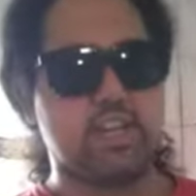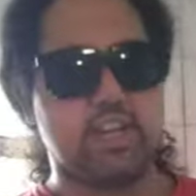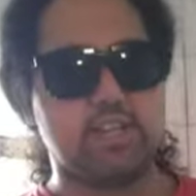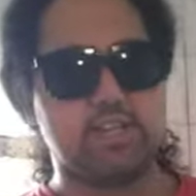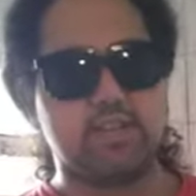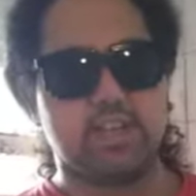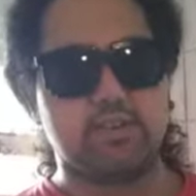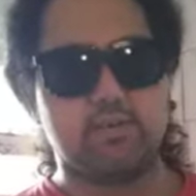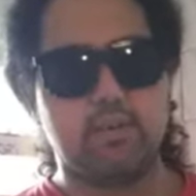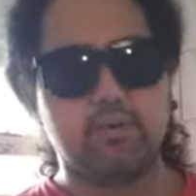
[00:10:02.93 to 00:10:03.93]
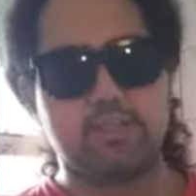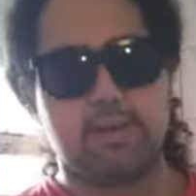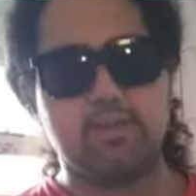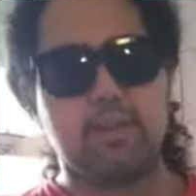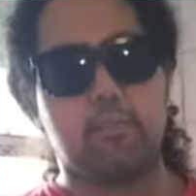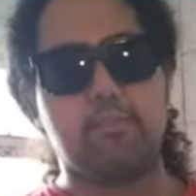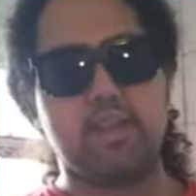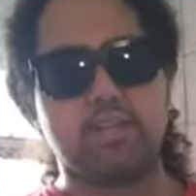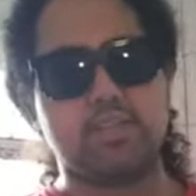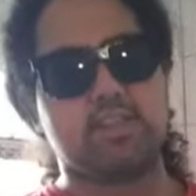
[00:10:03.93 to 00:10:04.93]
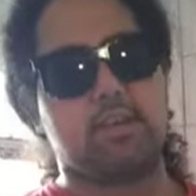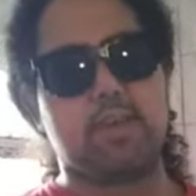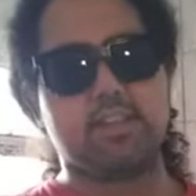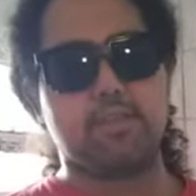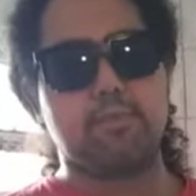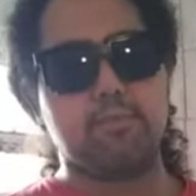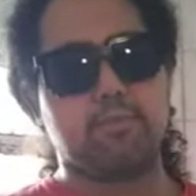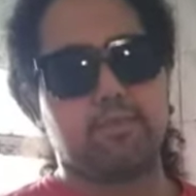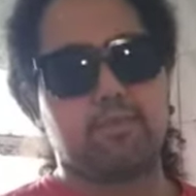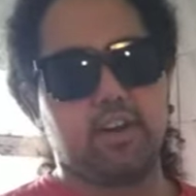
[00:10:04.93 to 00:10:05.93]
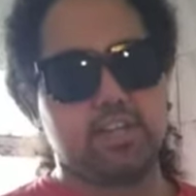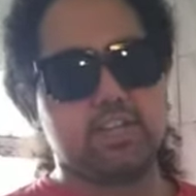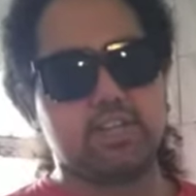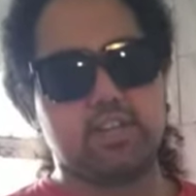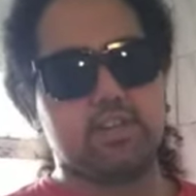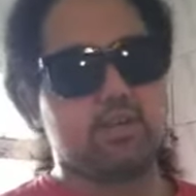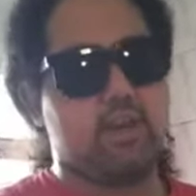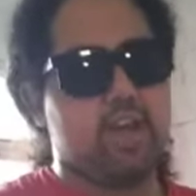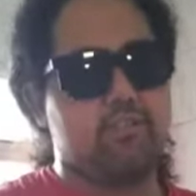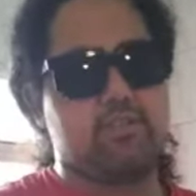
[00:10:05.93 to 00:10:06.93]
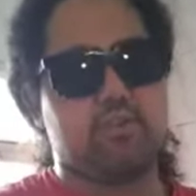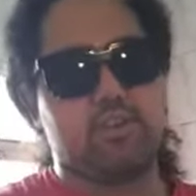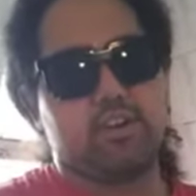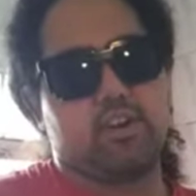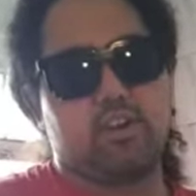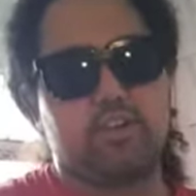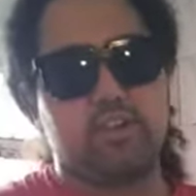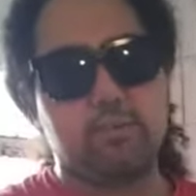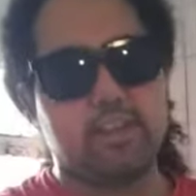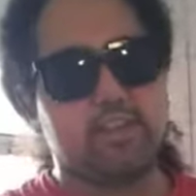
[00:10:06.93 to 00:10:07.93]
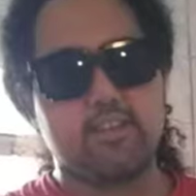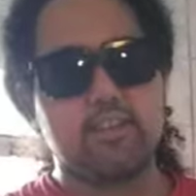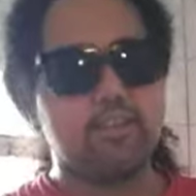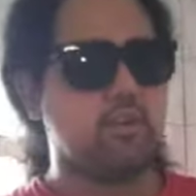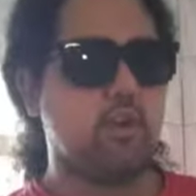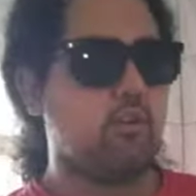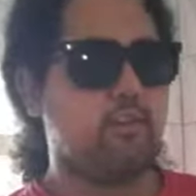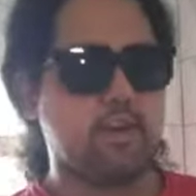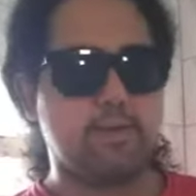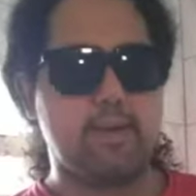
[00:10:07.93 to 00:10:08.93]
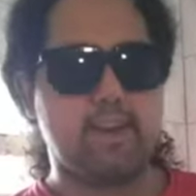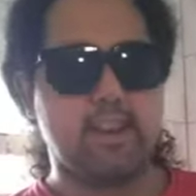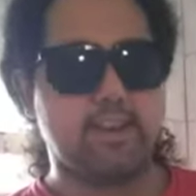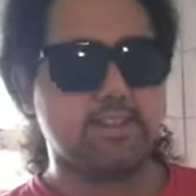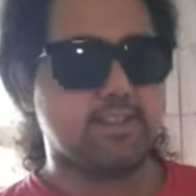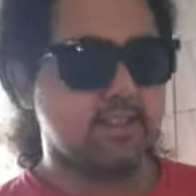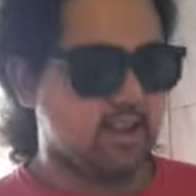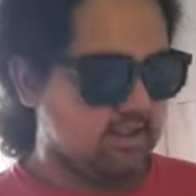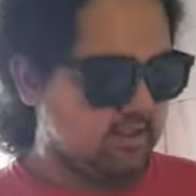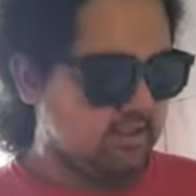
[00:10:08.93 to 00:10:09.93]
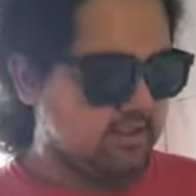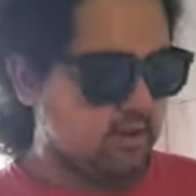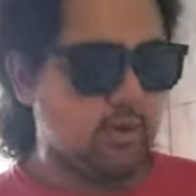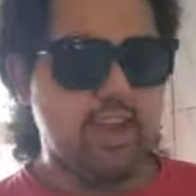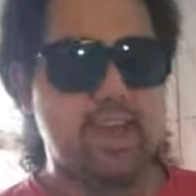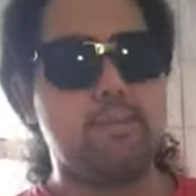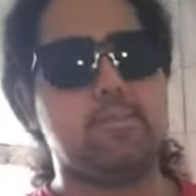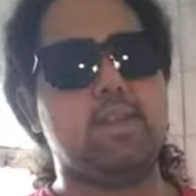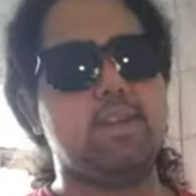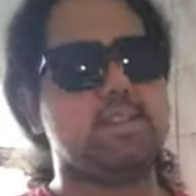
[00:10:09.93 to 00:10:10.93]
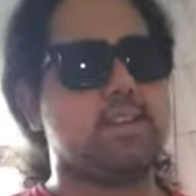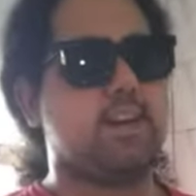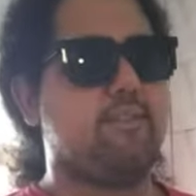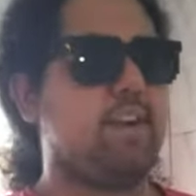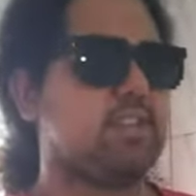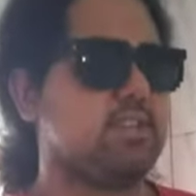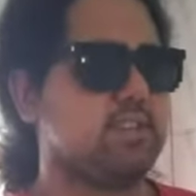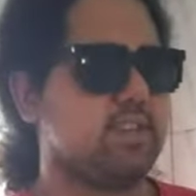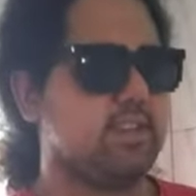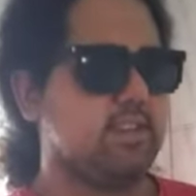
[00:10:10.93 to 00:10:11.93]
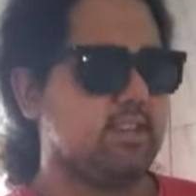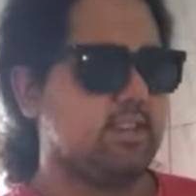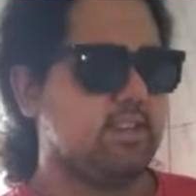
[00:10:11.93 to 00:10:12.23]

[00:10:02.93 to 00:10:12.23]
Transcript: change gender roles, stop being a bitch and stop asking people for fucking shit you don't have and threatening to hurt them. Like, no fucking man acts like that. So what happened is eventually